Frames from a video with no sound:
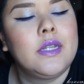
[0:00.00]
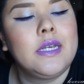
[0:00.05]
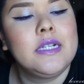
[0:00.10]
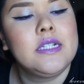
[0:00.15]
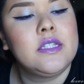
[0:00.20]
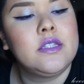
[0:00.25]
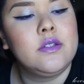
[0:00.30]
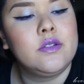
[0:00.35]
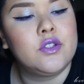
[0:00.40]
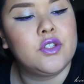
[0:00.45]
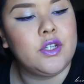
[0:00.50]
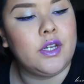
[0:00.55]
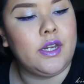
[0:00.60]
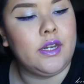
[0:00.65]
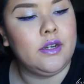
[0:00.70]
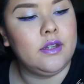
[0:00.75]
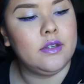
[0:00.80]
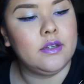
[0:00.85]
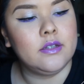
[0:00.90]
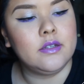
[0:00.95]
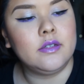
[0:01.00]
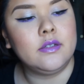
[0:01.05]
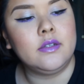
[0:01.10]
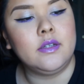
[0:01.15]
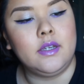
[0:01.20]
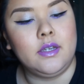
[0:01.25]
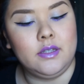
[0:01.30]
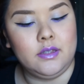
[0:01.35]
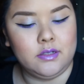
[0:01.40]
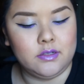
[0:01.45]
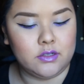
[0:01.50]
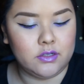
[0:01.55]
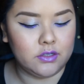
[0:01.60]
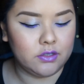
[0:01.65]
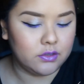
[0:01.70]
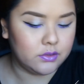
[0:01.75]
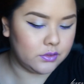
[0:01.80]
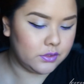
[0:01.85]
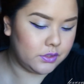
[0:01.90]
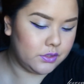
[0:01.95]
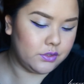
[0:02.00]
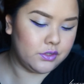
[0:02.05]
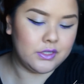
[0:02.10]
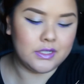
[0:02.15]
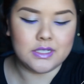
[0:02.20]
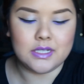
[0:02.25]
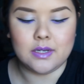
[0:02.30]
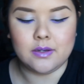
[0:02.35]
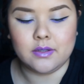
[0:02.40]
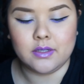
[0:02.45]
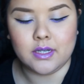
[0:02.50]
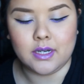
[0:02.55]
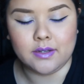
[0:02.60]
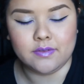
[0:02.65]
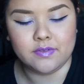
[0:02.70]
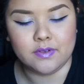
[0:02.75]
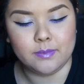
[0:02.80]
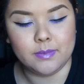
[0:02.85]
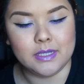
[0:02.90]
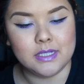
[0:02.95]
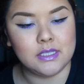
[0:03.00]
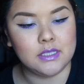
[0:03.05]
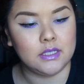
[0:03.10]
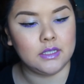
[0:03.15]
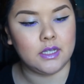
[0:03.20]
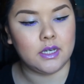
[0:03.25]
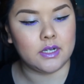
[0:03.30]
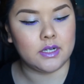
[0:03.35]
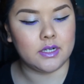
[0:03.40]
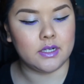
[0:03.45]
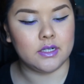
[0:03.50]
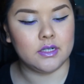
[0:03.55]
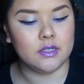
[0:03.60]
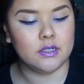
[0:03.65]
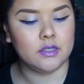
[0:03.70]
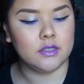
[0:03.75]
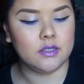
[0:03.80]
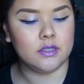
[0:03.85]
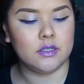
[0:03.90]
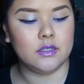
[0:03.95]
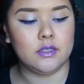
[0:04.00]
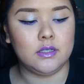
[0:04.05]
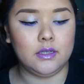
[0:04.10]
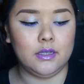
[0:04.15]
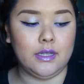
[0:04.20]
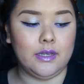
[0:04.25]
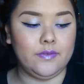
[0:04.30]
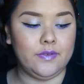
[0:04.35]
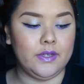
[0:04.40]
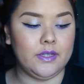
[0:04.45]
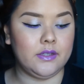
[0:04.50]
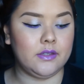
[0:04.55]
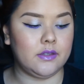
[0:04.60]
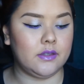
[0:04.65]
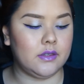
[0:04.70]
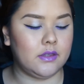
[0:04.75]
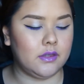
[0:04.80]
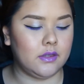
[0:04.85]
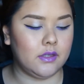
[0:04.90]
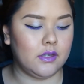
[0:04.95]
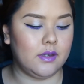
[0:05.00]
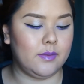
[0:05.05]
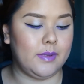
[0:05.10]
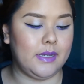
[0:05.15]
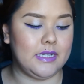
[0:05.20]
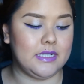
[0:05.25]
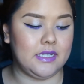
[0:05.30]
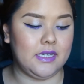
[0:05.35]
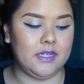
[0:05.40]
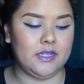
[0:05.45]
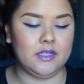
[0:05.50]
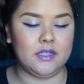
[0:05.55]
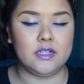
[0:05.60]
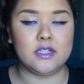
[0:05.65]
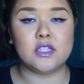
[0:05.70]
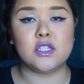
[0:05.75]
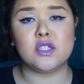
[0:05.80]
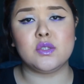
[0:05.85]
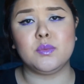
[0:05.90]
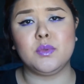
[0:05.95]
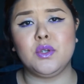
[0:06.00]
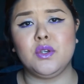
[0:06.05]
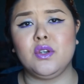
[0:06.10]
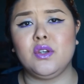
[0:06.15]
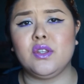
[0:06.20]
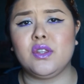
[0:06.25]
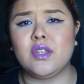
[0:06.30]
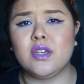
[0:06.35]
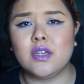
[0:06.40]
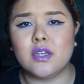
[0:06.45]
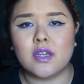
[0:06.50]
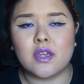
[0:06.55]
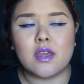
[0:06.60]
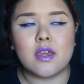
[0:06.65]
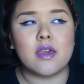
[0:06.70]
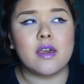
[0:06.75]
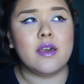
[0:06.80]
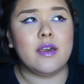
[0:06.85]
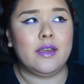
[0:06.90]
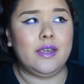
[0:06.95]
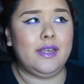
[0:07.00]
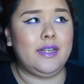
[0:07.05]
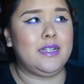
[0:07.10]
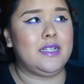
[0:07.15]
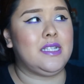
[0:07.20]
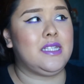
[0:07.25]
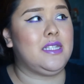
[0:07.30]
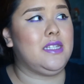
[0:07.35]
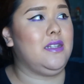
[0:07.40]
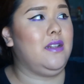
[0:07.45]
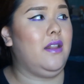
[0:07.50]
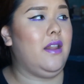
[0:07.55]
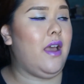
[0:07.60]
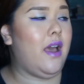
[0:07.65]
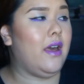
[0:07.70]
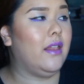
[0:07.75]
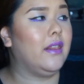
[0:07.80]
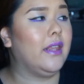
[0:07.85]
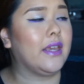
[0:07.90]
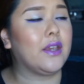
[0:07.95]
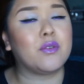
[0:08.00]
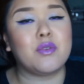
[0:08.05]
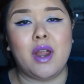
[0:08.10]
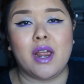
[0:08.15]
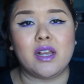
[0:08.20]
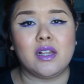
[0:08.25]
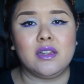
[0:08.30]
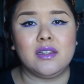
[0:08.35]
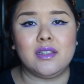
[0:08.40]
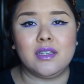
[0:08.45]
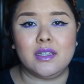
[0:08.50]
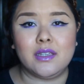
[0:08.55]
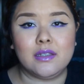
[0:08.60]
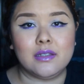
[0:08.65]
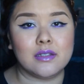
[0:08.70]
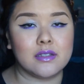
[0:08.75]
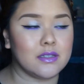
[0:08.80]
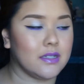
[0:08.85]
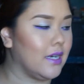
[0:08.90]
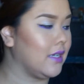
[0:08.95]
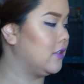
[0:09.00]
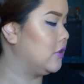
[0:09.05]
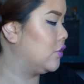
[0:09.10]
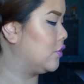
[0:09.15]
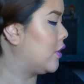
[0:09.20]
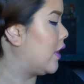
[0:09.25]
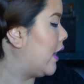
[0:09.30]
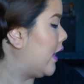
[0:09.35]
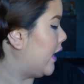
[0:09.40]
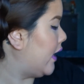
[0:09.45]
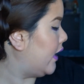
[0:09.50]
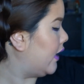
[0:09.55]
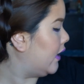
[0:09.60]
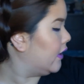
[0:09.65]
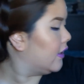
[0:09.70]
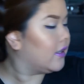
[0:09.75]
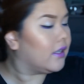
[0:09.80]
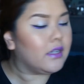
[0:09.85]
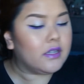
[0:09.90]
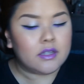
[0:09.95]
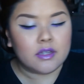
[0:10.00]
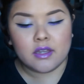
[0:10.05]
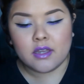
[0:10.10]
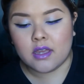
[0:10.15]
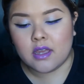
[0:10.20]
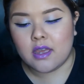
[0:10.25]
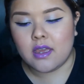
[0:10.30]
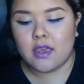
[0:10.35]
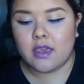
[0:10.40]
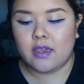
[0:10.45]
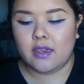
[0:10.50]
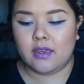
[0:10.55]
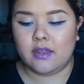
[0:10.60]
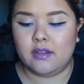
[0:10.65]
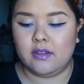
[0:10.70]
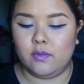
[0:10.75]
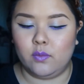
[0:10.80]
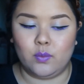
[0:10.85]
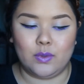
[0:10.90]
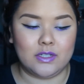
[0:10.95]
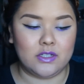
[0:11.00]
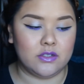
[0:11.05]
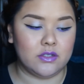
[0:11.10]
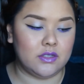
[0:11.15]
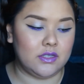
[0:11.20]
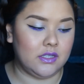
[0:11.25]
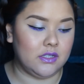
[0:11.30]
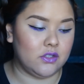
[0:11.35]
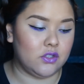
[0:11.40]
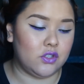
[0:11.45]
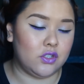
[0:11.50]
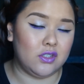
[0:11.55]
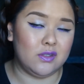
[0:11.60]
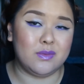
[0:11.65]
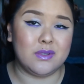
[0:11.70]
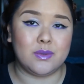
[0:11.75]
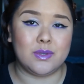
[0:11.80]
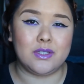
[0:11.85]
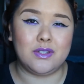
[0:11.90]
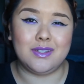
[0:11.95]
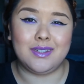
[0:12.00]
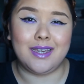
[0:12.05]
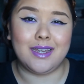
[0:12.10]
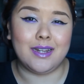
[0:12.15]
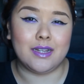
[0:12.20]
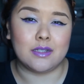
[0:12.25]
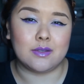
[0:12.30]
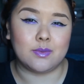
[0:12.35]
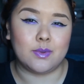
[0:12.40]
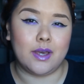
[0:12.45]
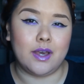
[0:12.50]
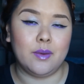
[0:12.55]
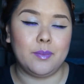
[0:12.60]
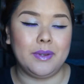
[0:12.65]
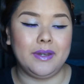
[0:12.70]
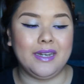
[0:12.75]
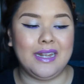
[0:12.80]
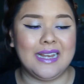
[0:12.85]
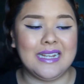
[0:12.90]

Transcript: Nice nude shade. And those are the only 2 shades I got from Estee Lauder. Love it. Amazing. It's smooth. It's not like crackly. It's not drying. What you see in the tube is what you get as well, but